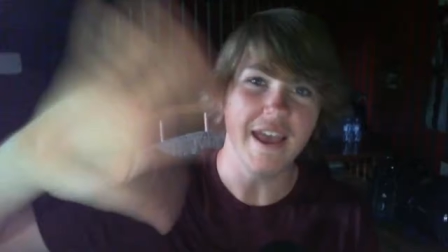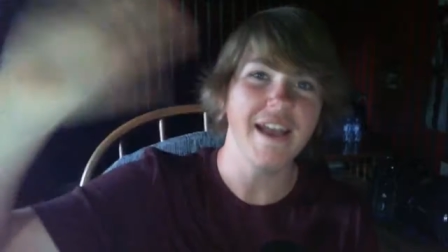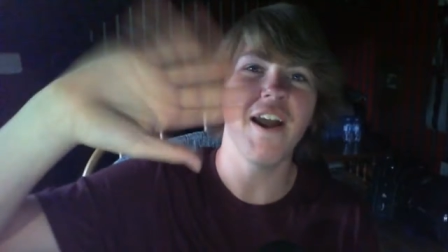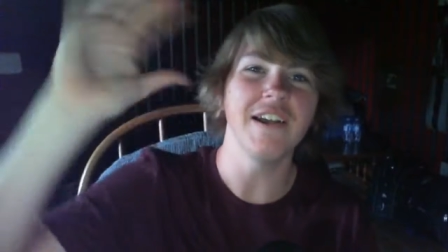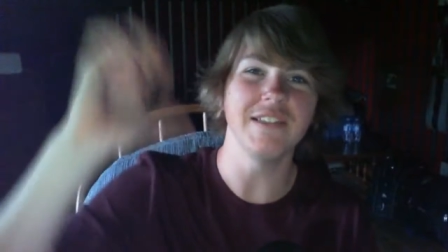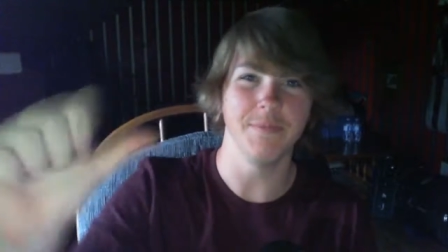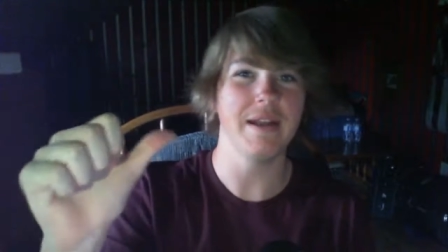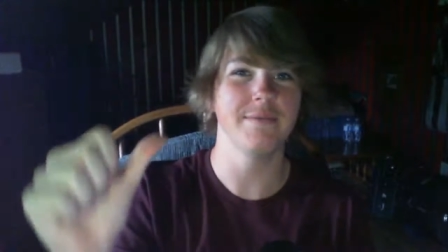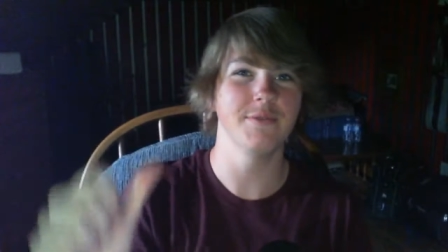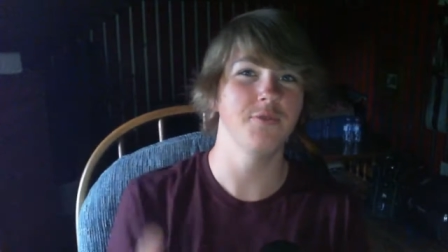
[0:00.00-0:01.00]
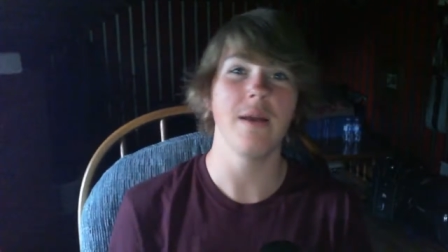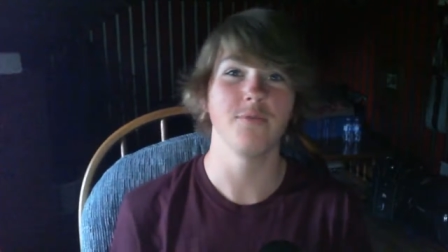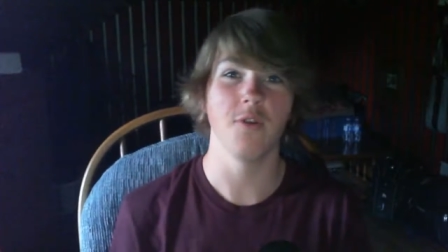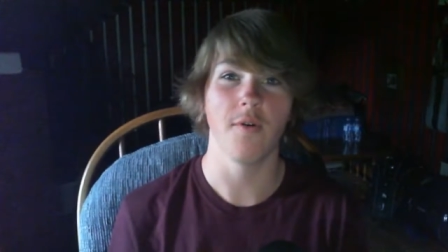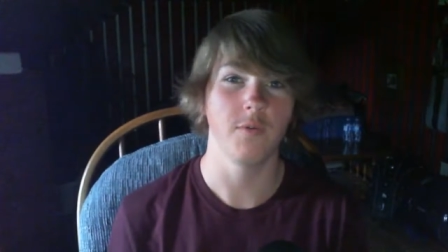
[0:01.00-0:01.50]
Hey guys, my name is
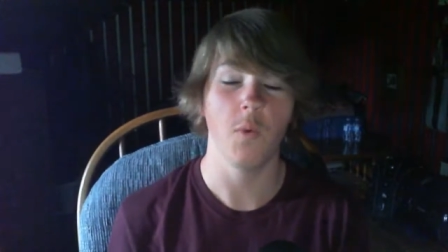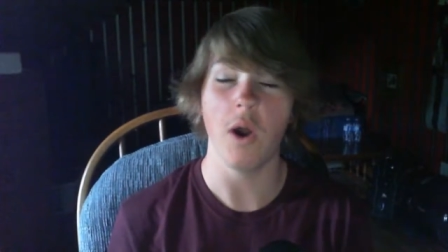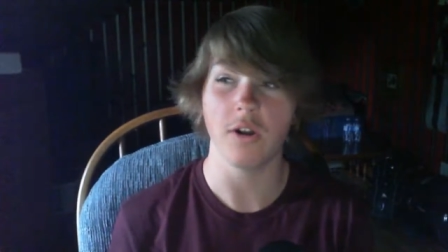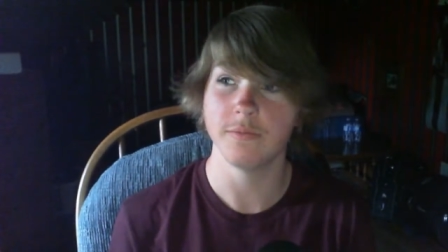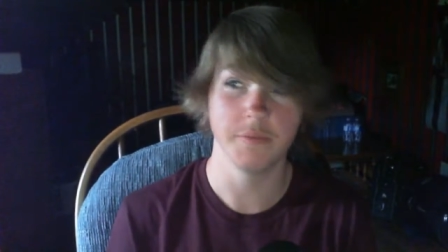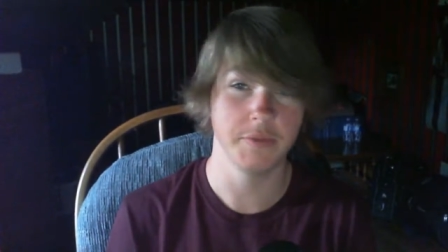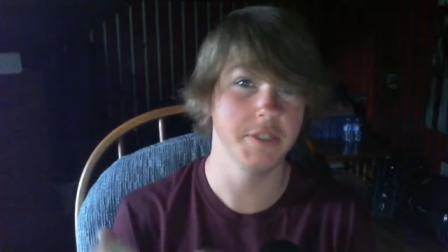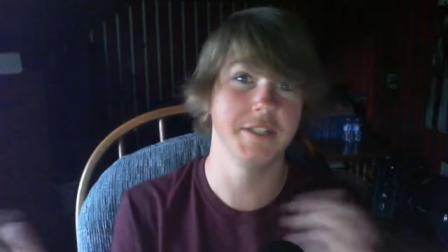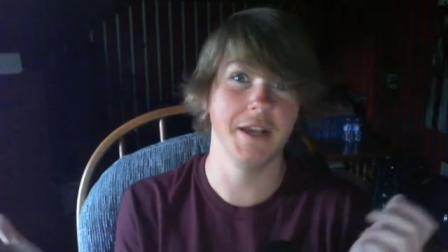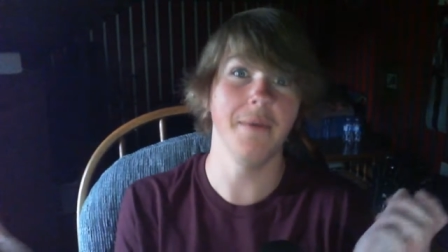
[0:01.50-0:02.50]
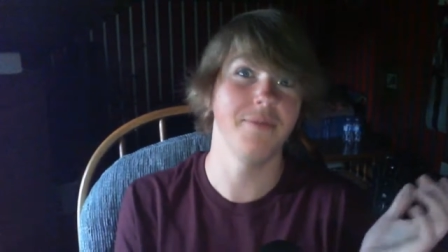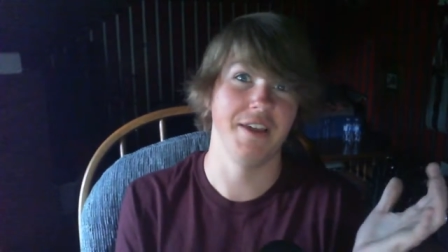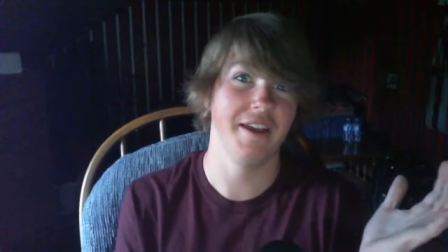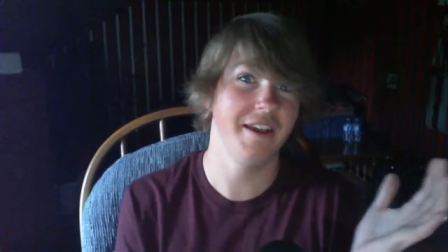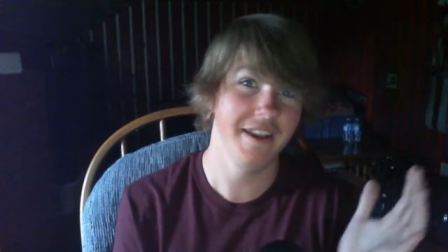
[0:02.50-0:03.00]
Rybro and welcome to
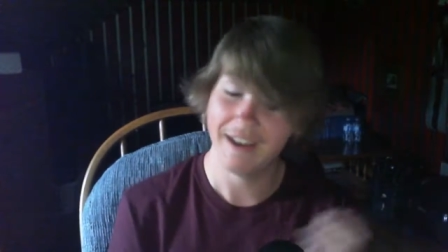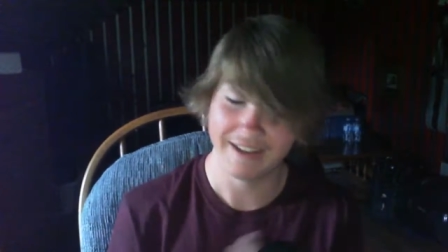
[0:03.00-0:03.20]
something.